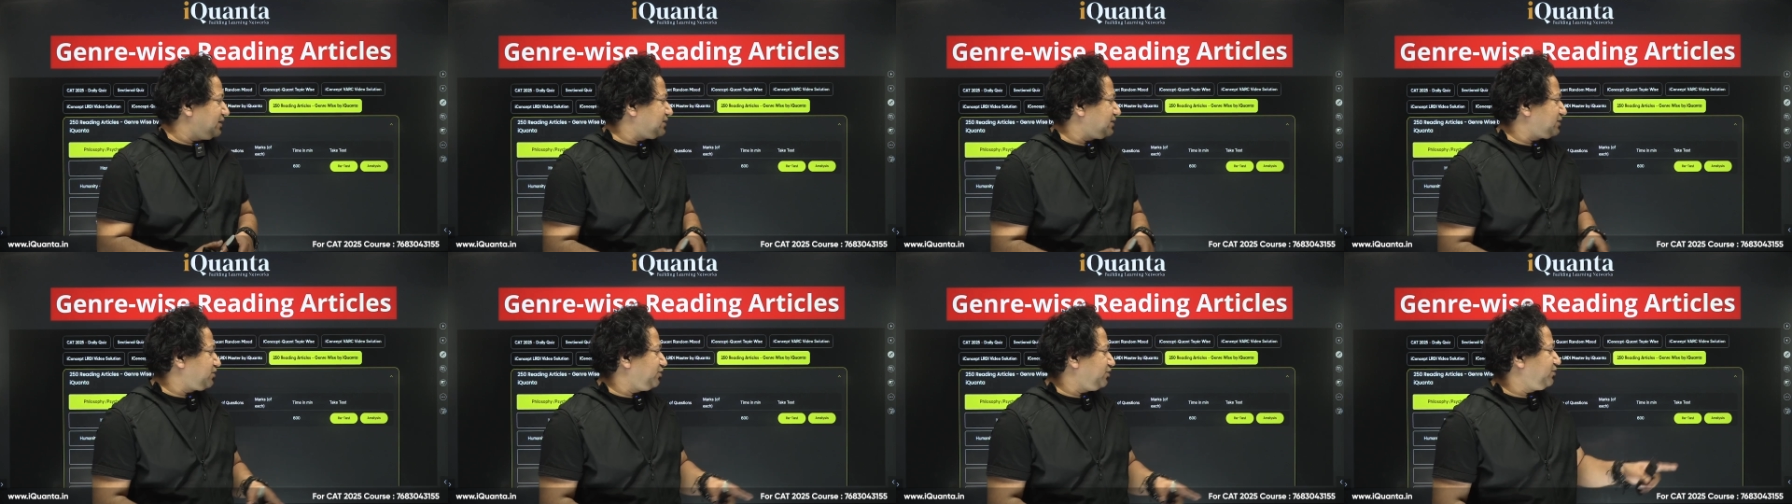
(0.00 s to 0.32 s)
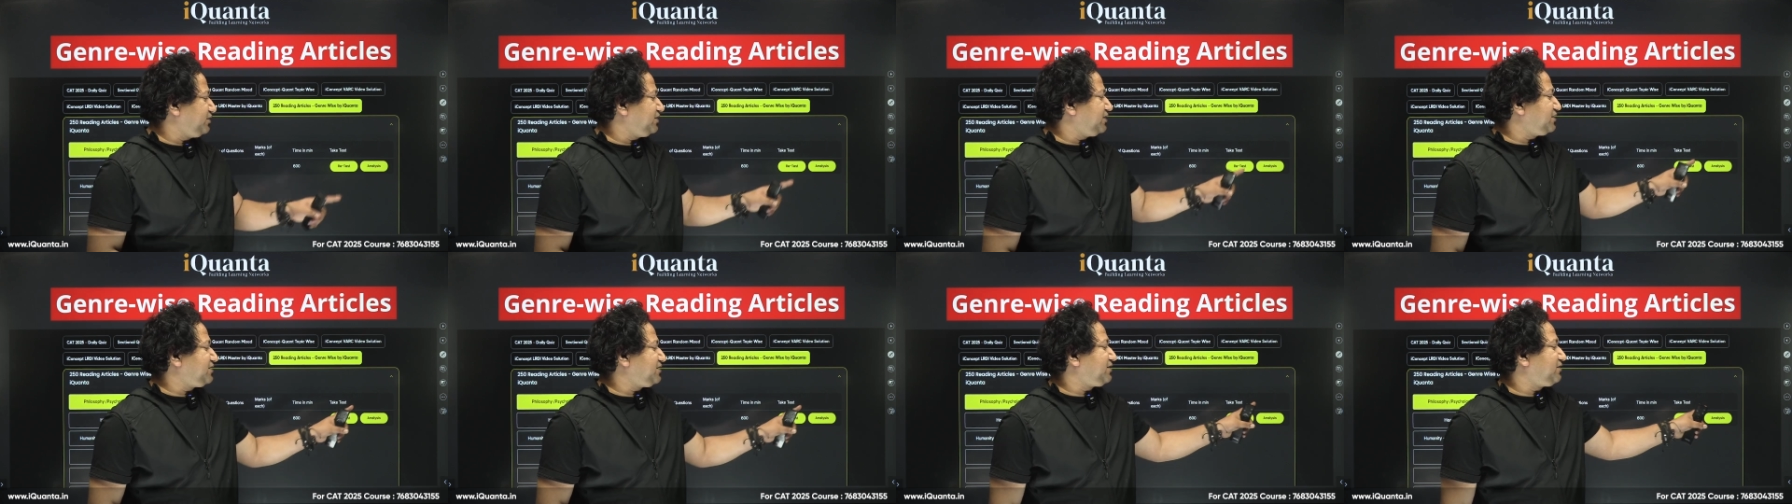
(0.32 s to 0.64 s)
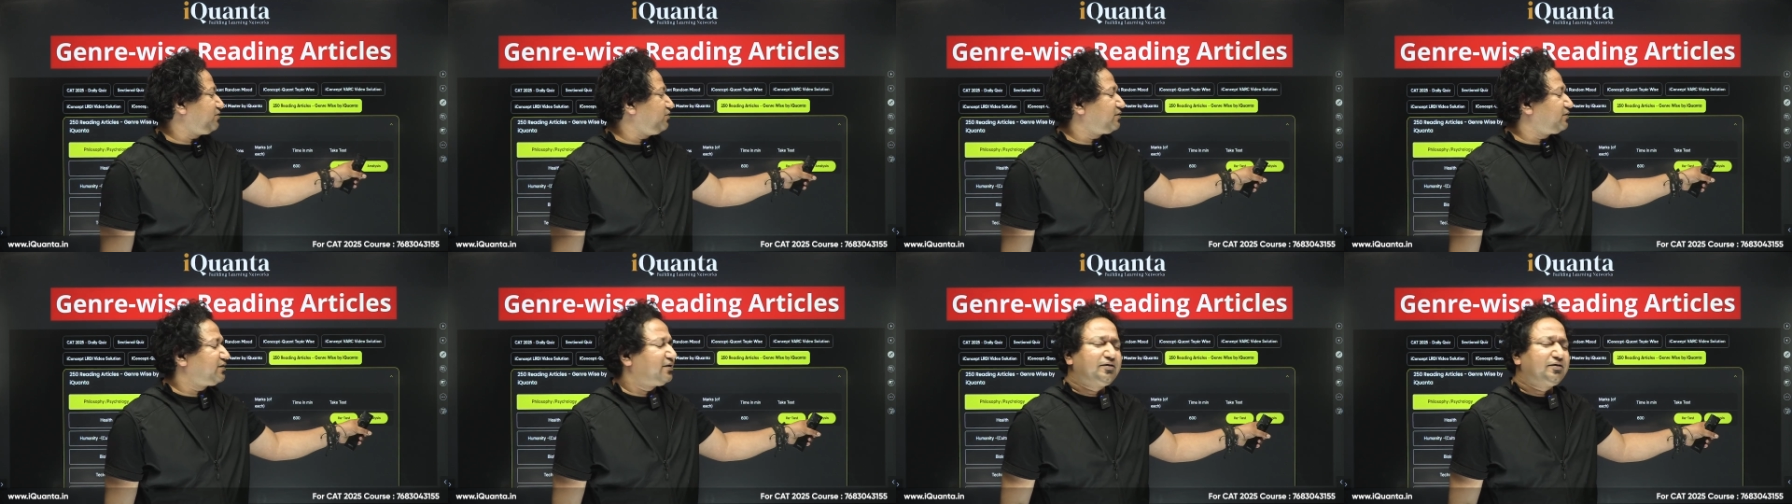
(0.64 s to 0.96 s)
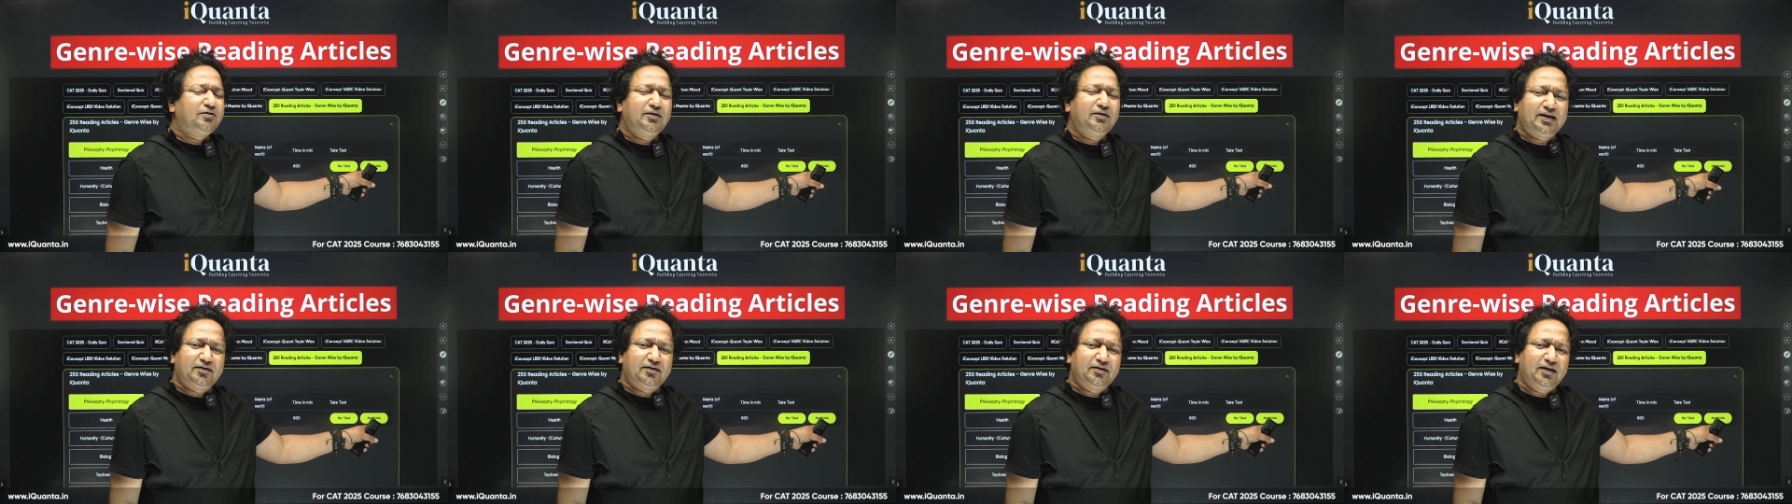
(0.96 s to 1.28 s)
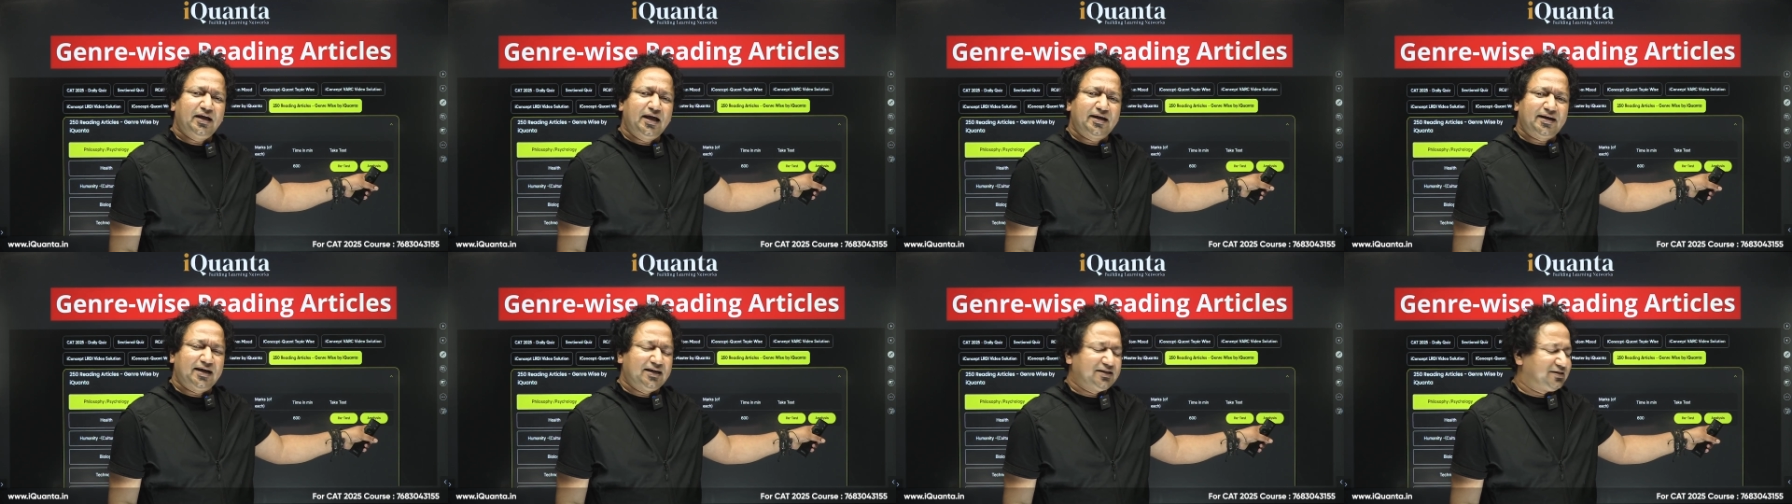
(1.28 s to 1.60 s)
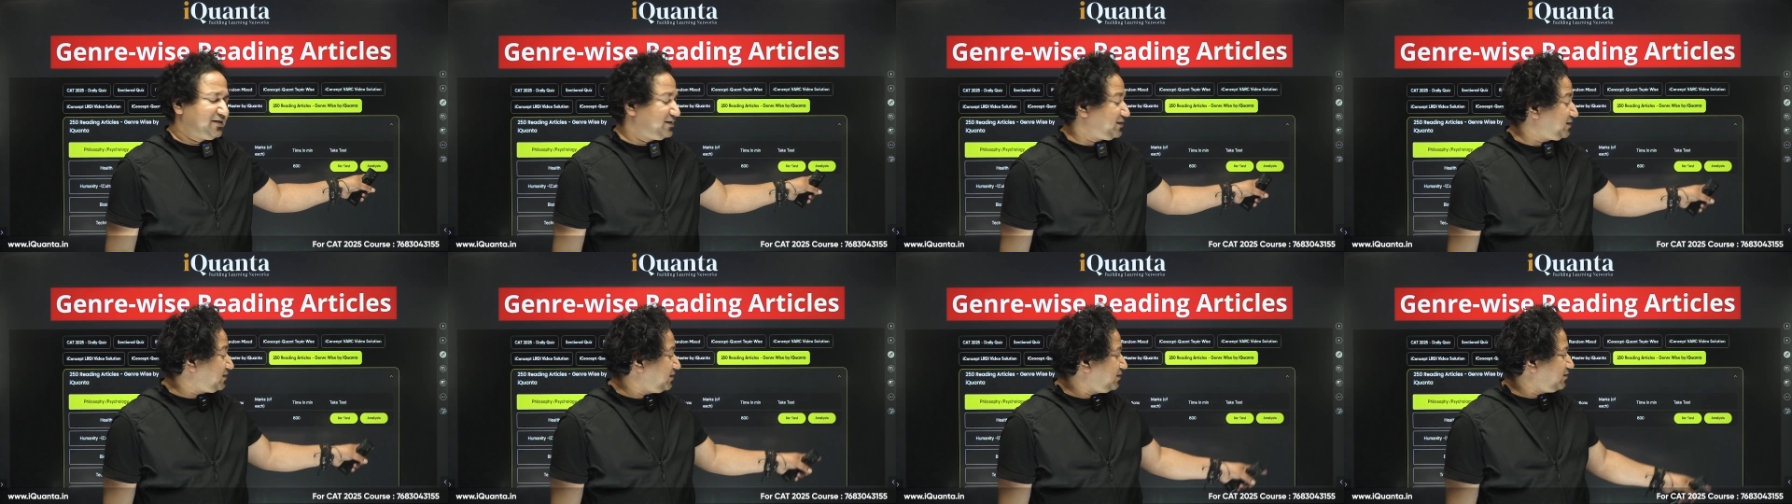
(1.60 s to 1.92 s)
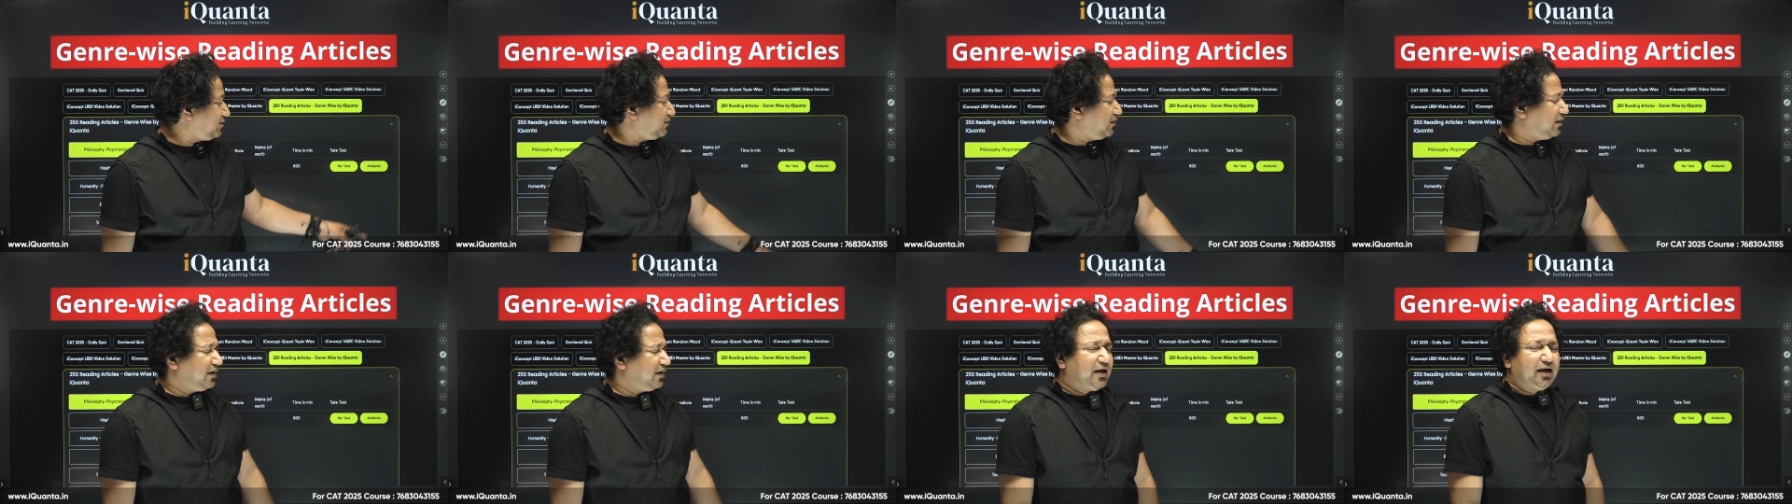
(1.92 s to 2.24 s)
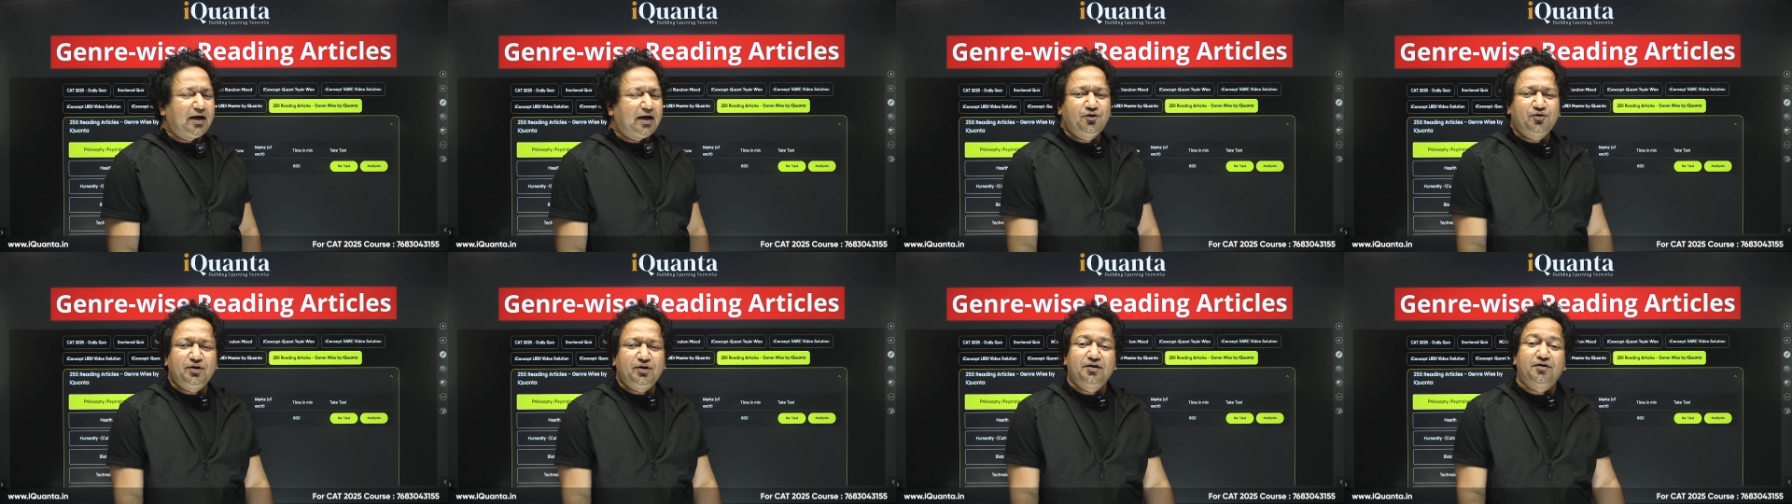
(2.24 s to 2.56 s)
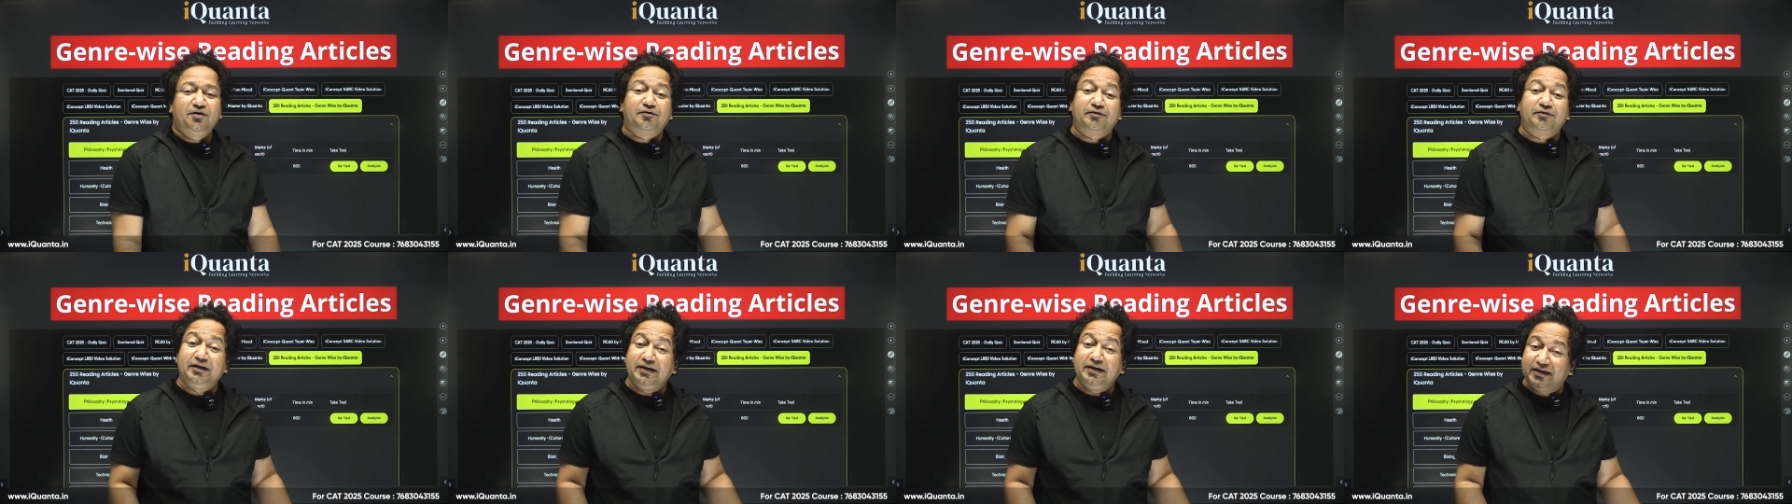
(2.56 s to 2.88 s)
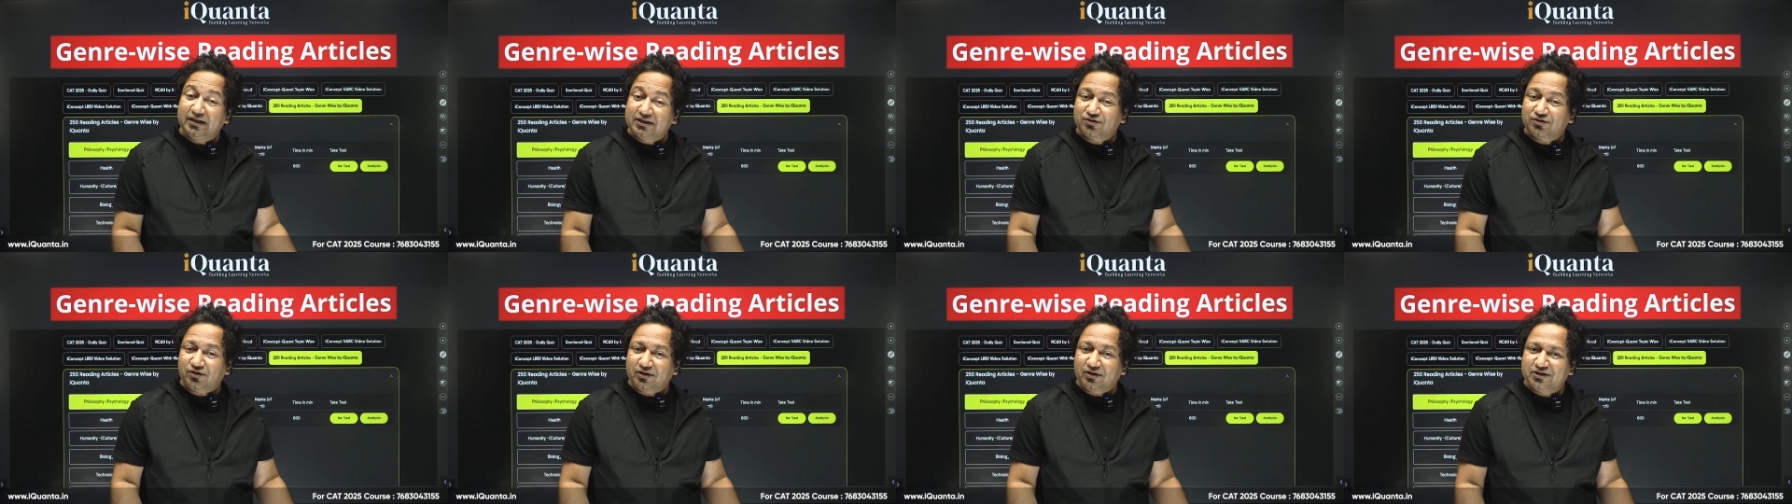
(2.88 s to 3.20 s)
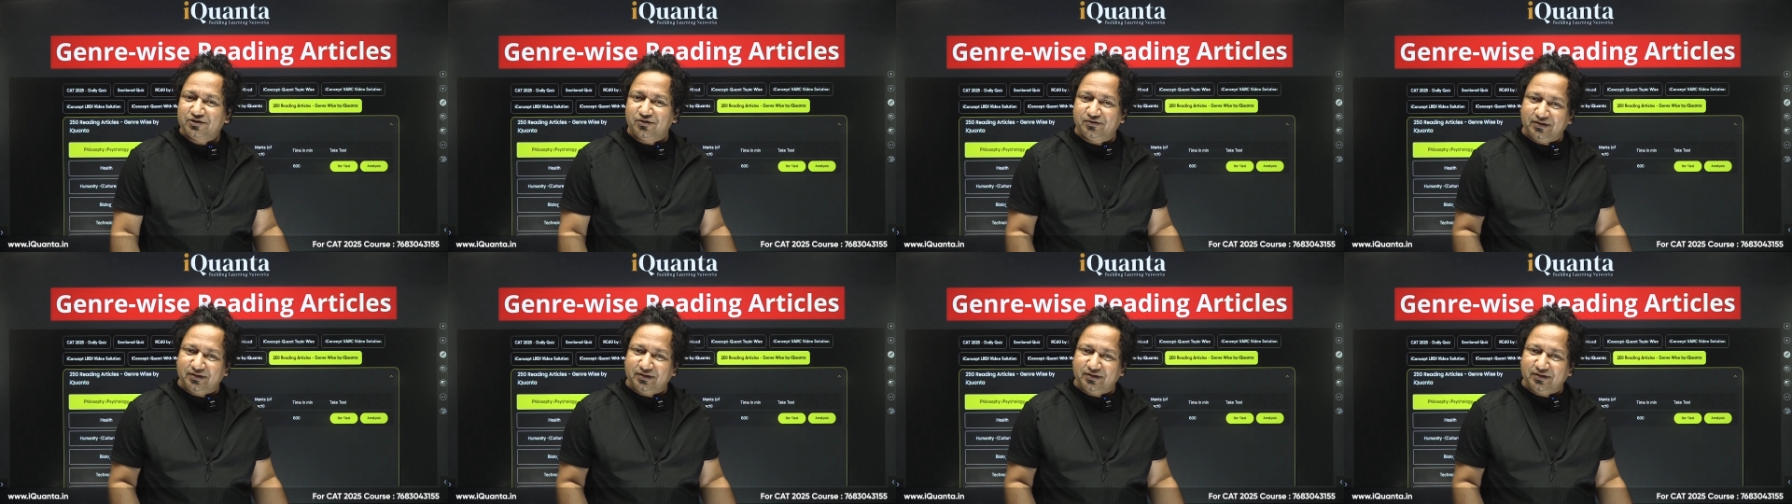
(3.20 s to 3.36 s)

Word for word: So you can just look at the analysis, and you can retest also.